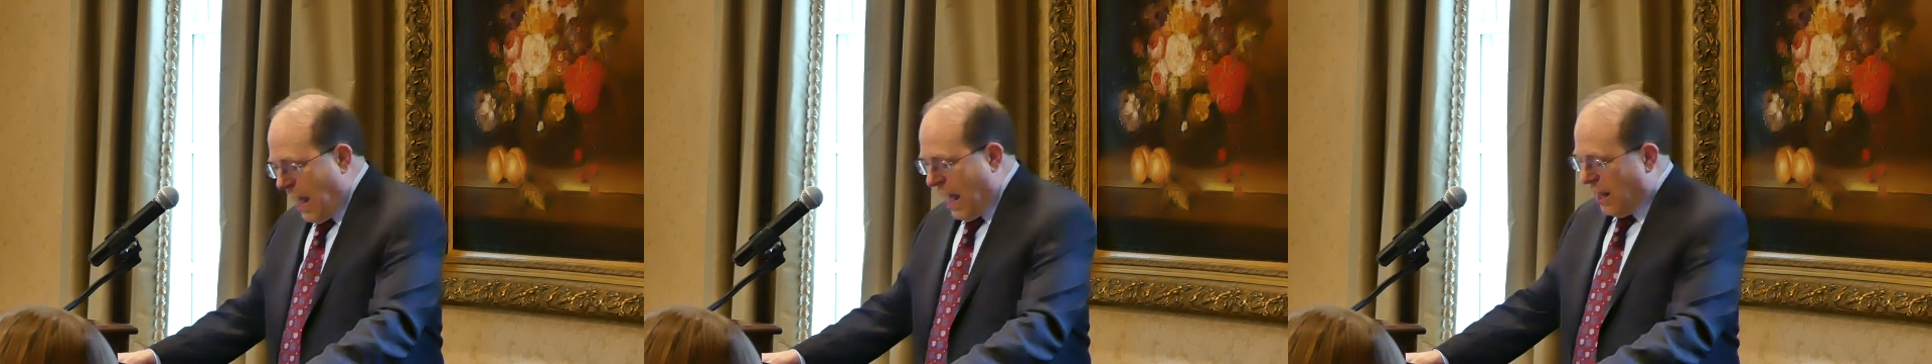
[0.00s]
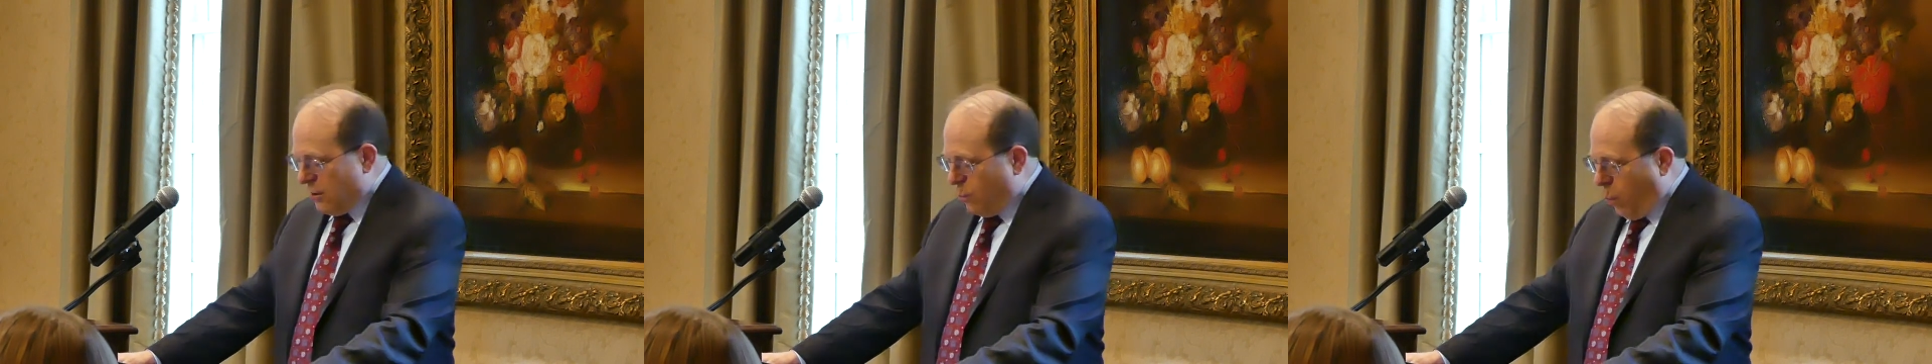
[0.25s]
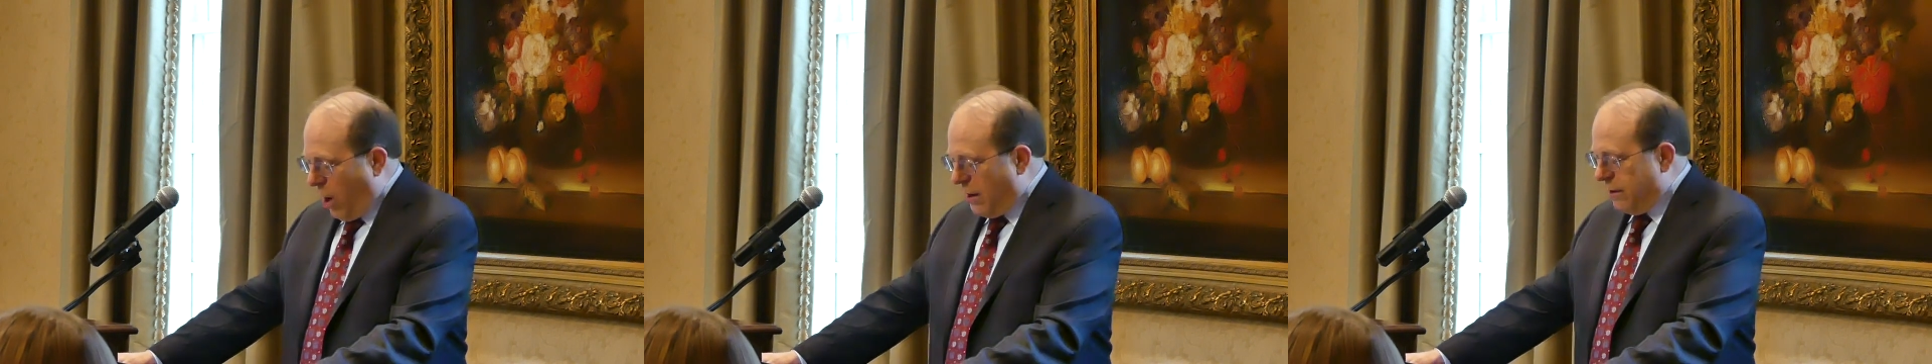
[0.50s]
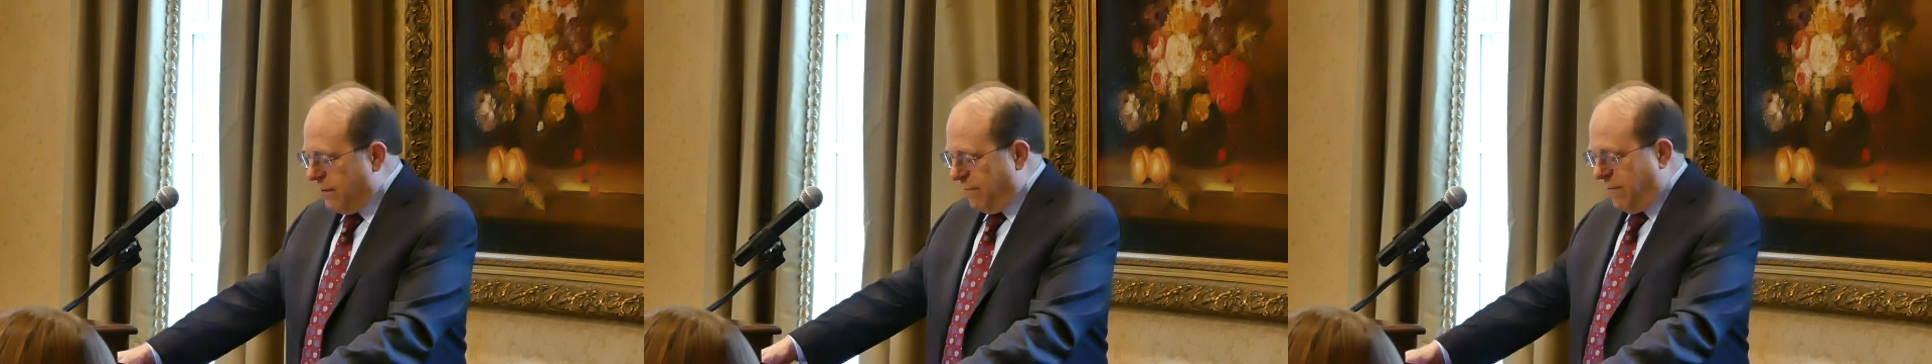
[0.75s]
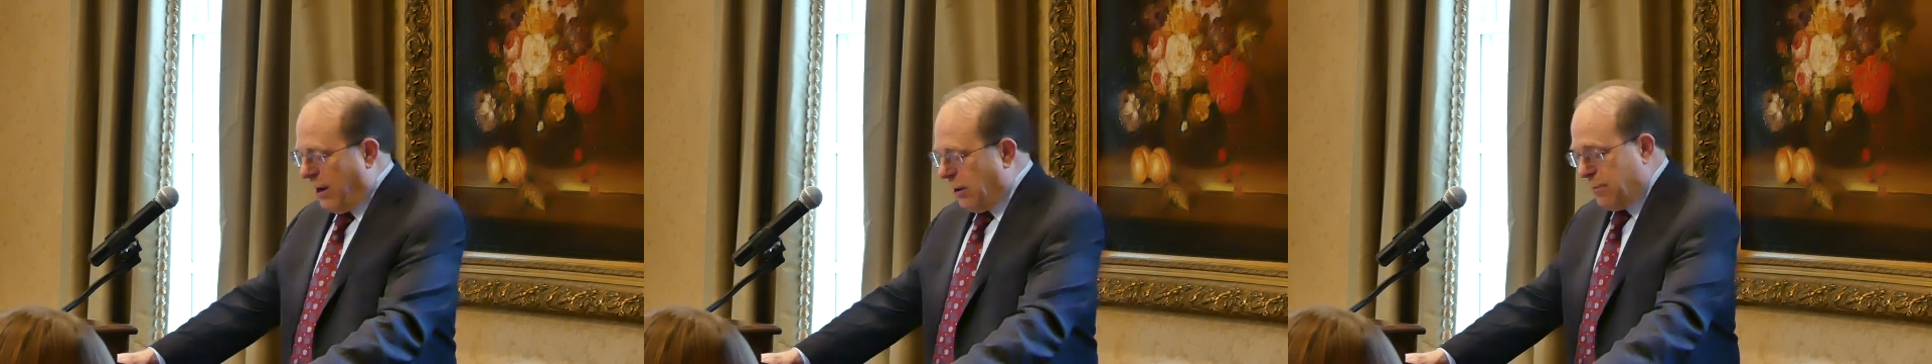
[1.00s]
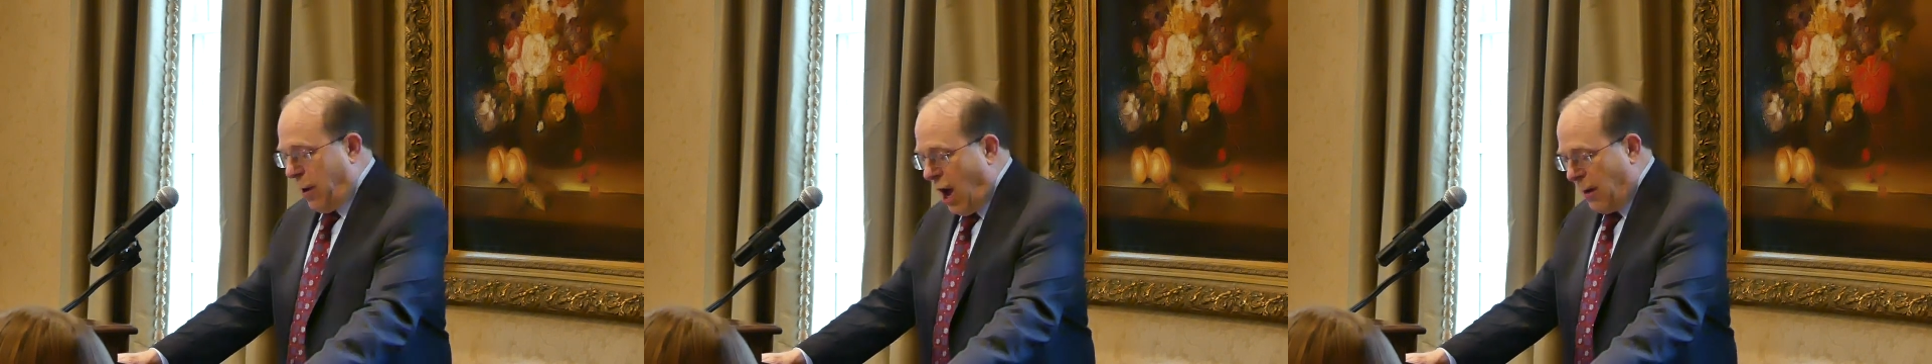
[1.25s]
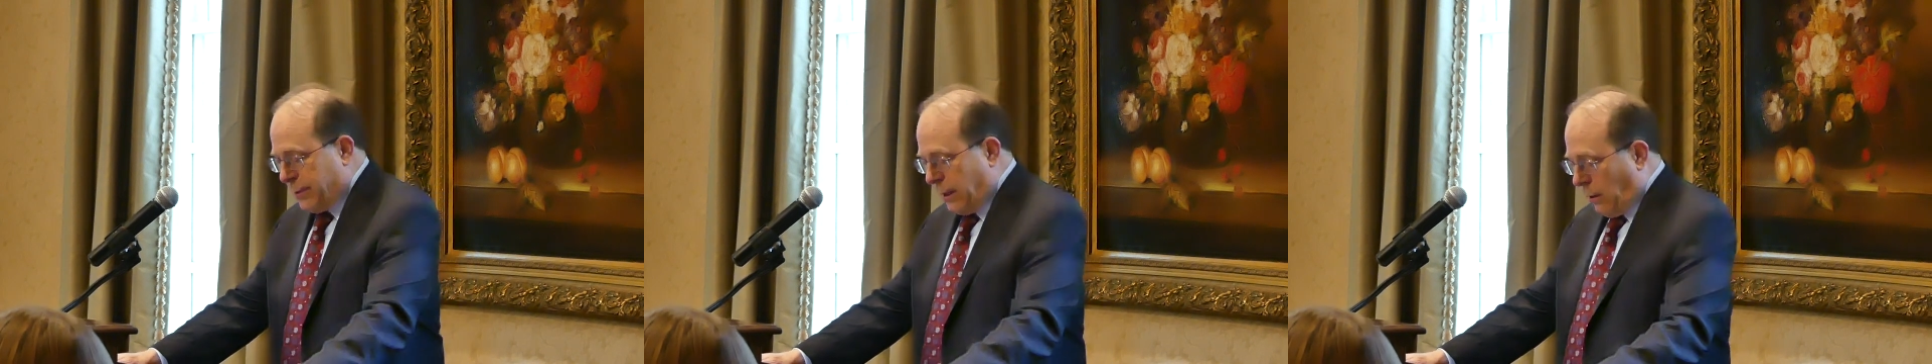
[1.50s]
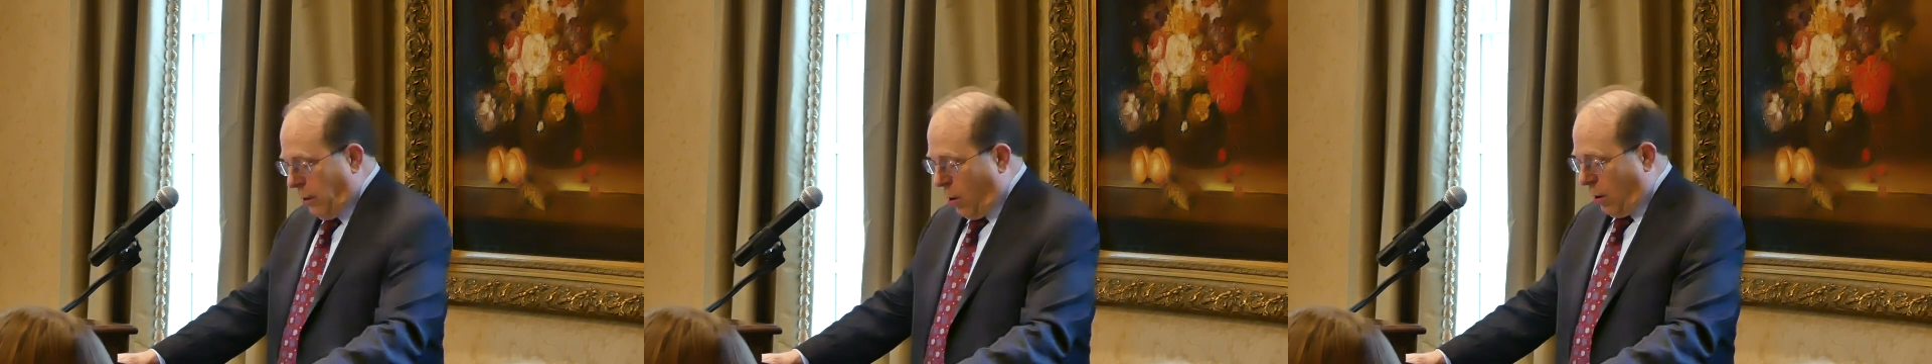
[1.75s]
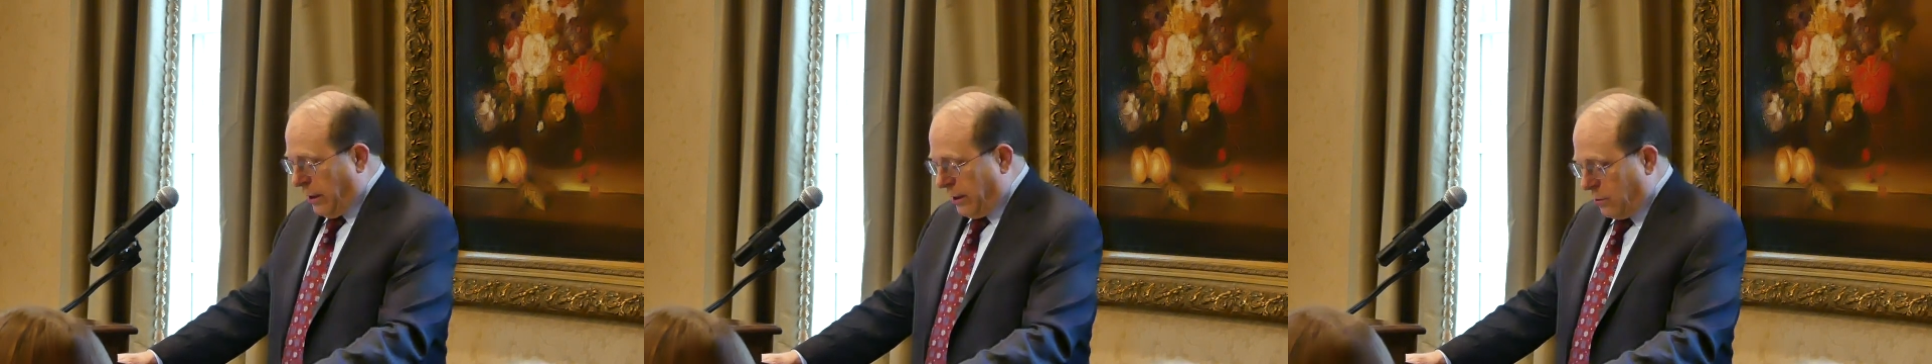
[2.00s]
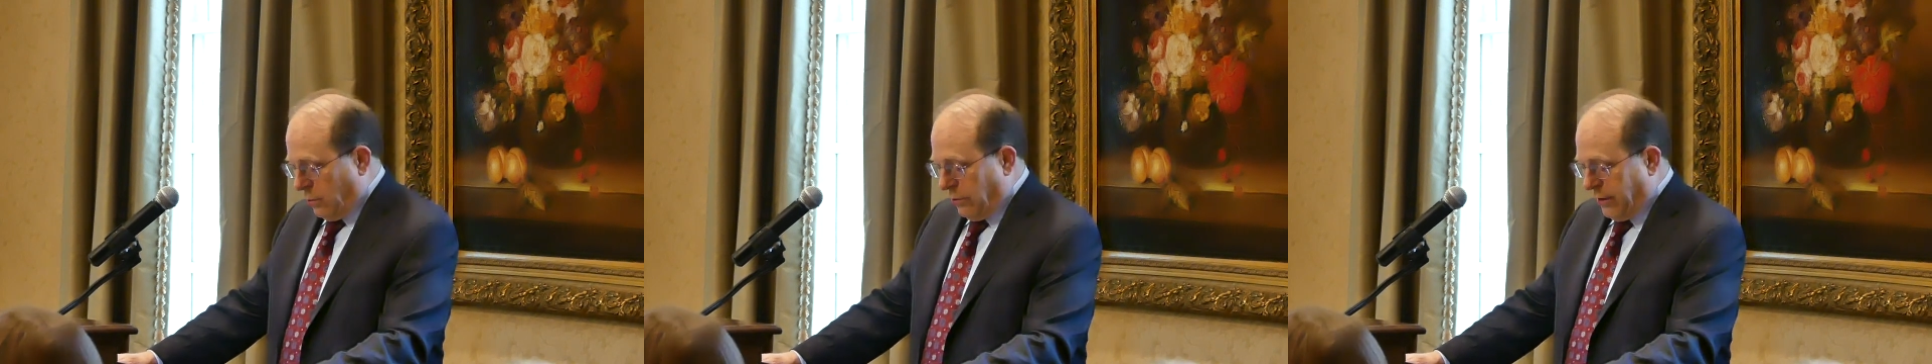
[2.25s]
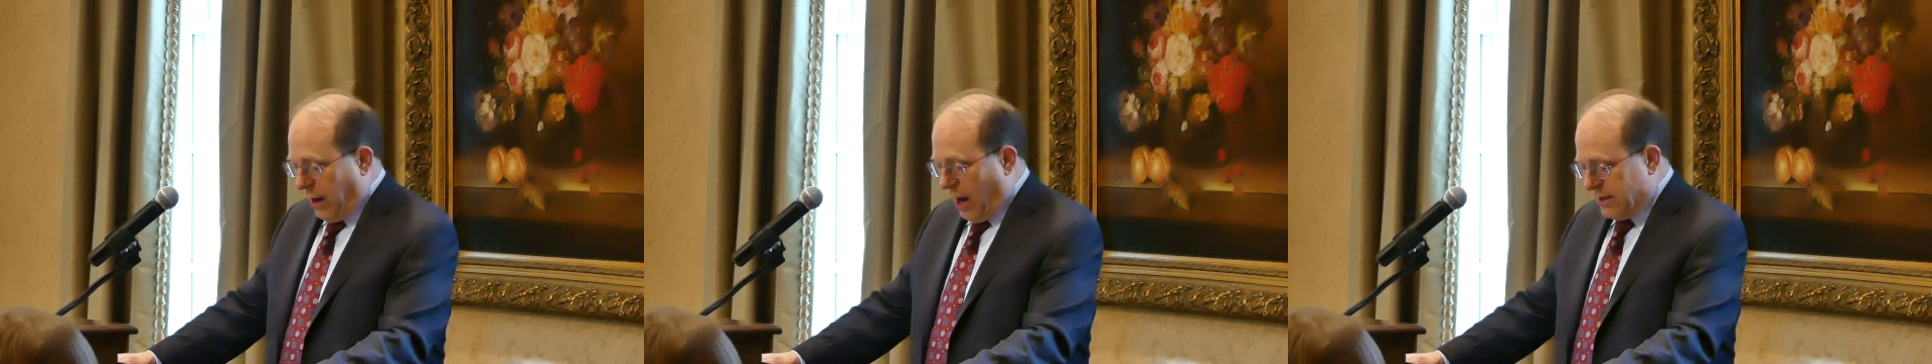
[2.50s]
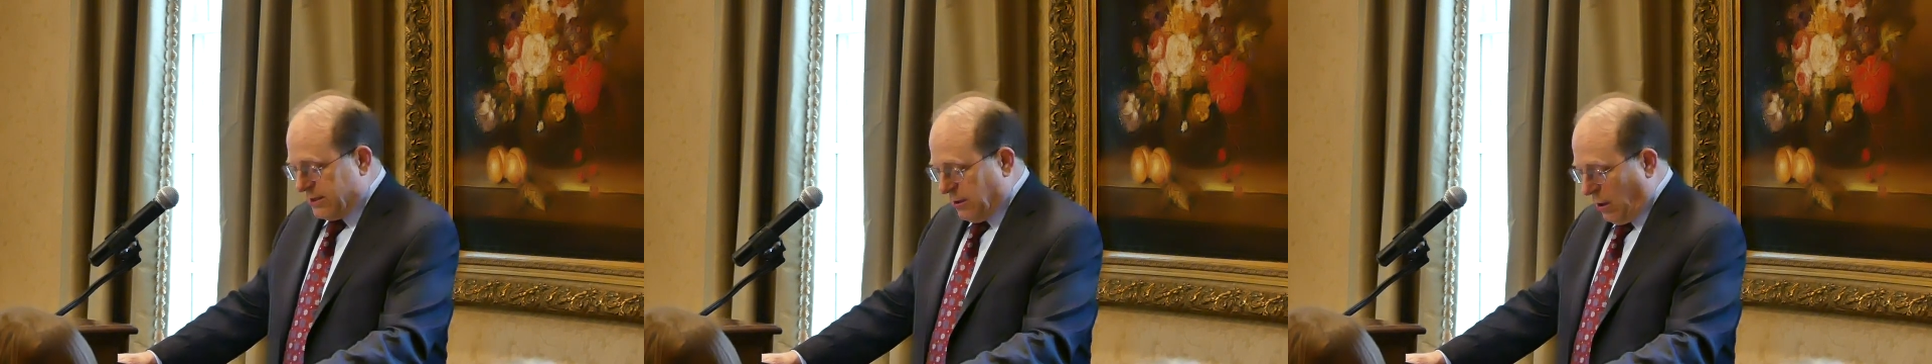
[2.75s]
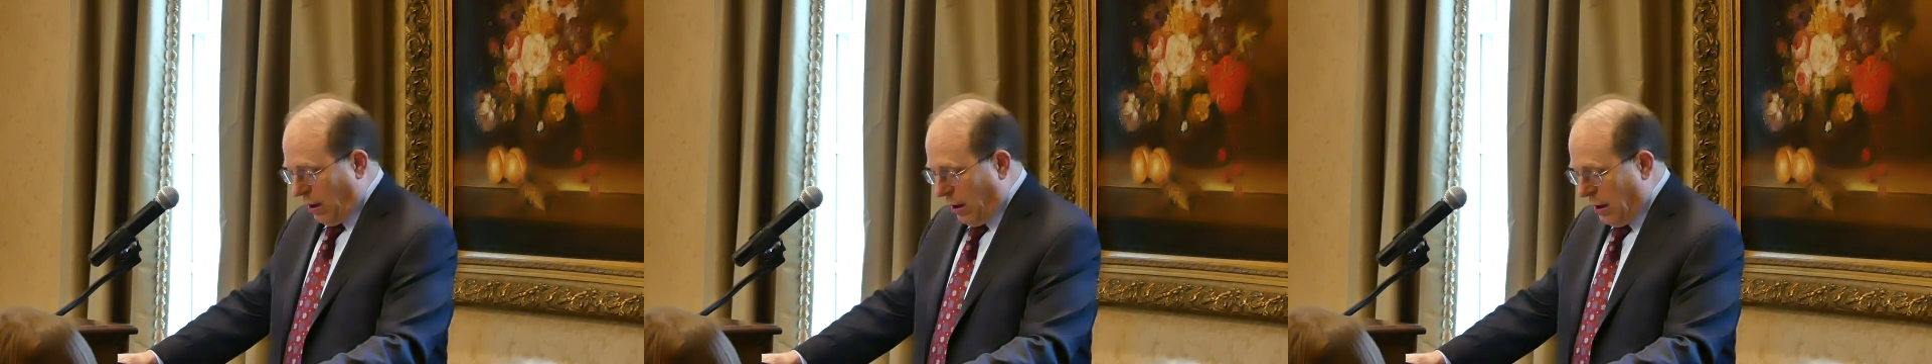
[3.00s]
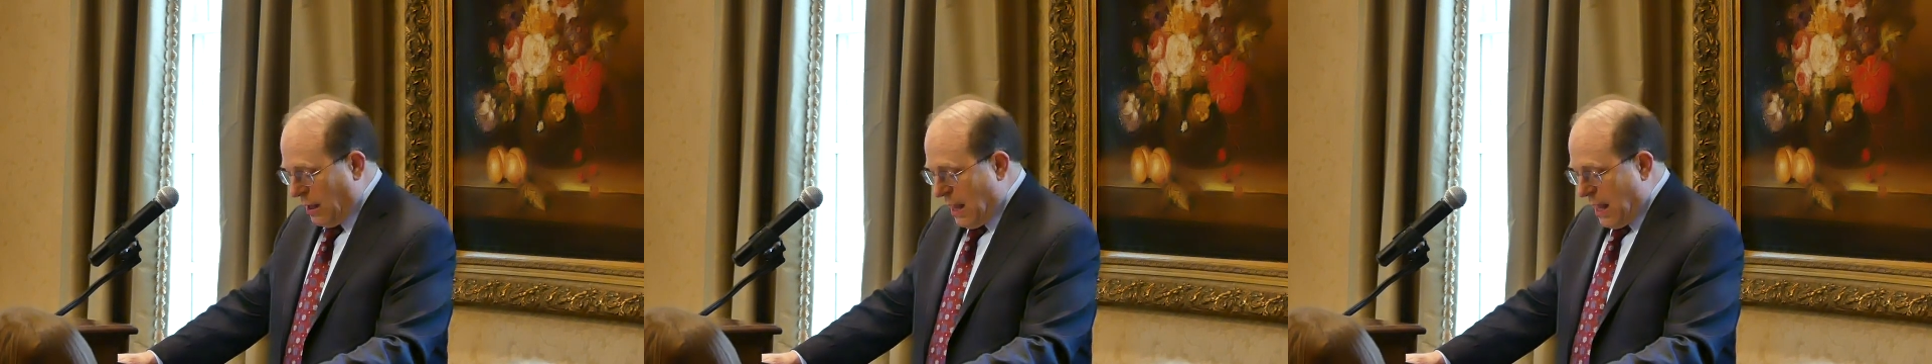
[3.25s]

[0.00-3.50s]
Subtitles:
And one very popular article that I saw